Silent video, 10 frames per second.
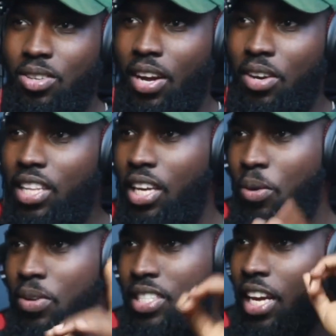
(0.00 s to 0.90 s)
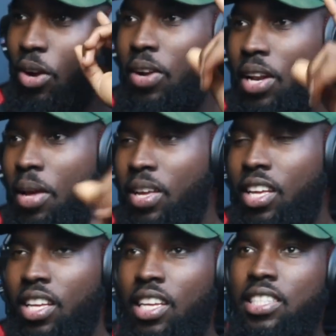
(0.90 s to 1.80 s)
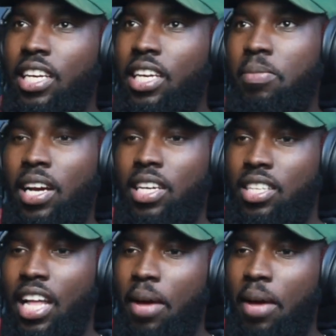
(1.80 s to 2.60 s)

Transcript: don't think it was like, oh, let me take you back to that.